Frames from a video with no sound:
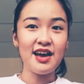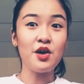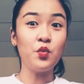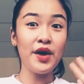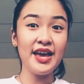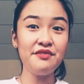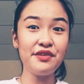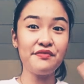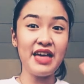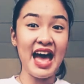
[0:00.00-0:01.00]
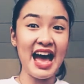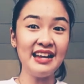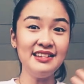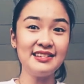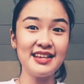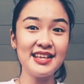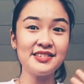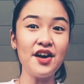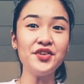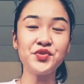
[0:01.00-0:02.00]
A wave of the hand is
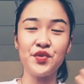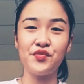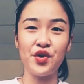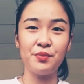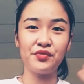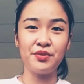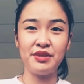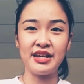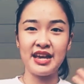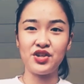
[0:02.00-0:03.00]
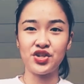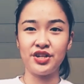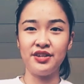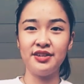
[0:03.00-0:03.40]
also a form of communication.